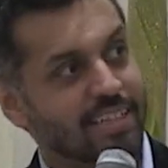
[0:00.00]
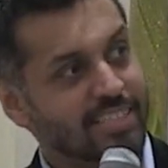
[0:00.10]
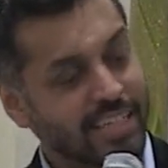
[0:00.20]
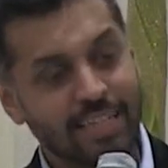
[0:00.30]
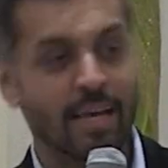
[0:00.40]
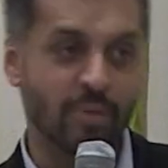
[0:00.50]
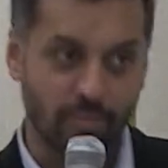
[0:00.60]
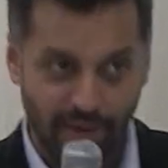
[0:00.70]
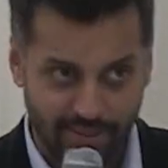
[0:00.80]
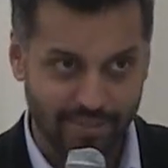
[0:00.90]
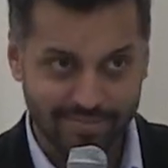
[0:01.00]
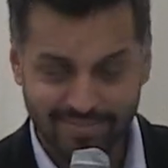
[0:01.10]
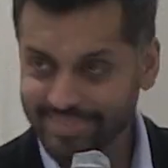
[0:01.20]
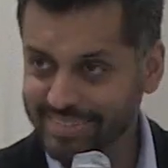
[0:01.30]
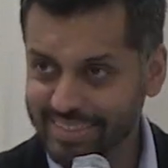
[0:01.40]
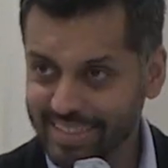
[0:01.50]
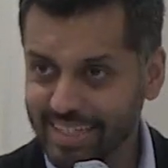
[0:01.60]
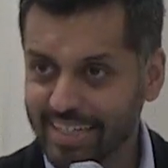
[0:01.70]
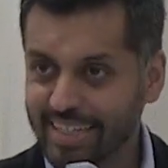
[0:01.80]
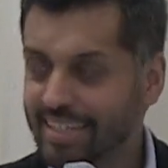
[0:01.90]
Shakil Ahmed Bhatt.
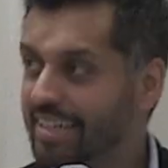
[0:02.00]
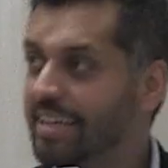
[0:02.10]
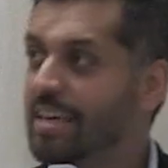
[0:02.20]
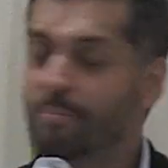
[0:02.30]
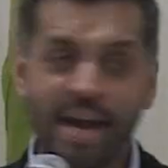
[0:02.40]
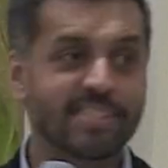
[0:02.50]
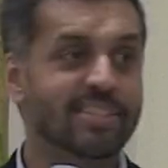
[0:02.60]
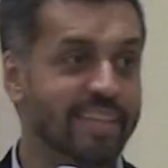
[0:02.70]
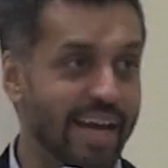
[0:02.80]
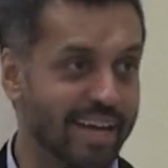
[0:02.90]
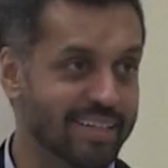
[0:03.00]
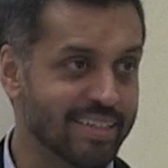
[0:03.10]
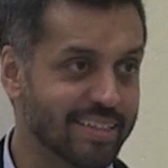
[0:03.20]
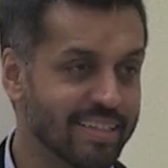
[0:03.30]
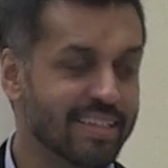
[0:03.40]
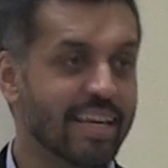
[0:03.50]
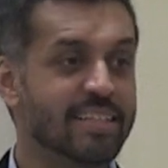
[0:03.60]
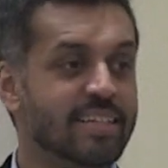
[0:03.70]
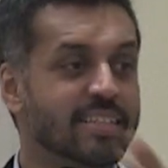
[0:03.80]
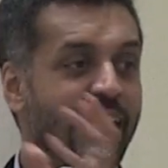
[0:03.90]
Imagine that.
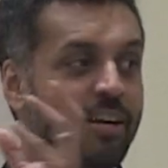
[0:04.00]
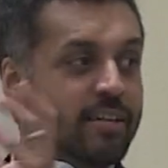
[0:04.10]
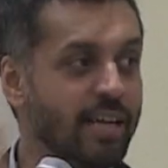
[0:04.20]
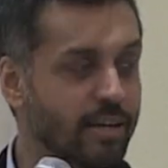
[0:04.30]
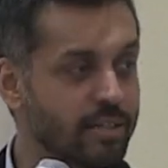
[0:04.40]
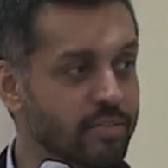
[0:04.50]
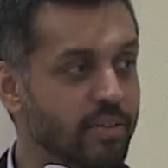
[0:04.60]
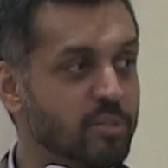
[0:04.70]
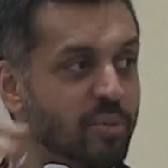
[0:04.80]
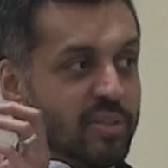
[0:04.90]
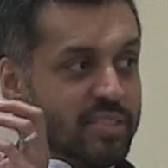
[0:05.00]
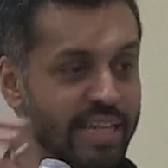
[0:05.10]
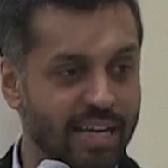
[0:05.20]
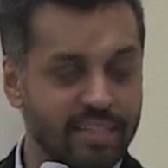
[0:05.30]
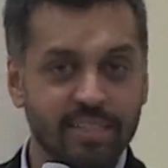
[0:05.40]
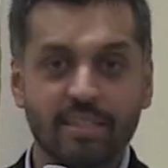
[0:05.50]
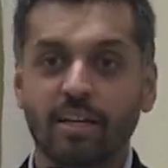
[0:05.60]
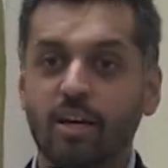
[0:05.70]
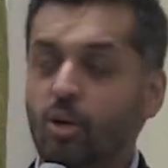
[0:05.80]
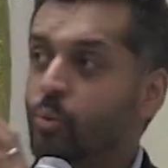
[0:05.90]
His entire narrative, his personality,
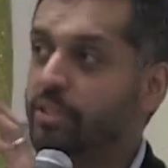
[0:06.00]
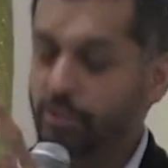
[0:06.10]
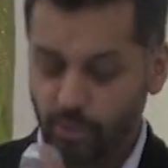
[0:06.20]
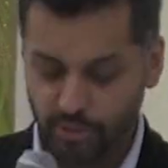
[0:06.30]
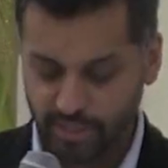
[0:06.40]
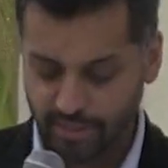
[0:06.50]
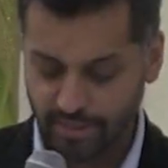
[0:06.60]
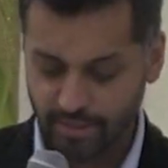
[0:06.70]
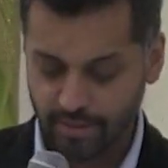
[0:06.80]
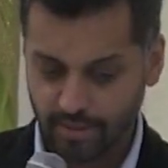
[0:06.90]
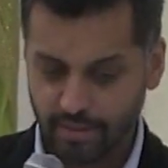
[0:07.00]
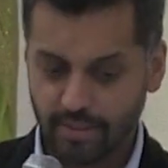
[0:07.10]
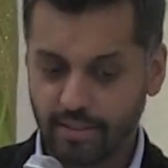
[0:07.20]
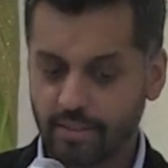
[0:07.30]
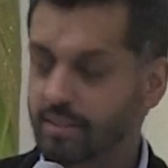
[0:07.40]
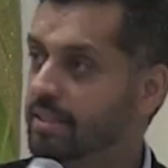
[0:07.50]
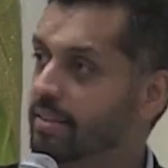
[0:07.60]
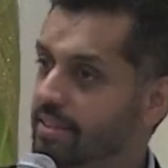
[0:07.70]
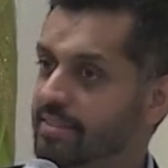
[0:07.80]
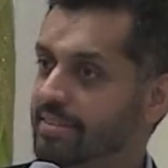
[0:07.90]
reduced to
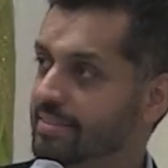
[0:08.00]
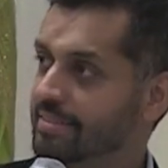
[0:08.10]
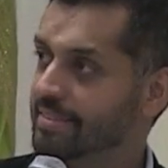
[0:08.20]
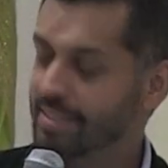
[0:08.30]
this.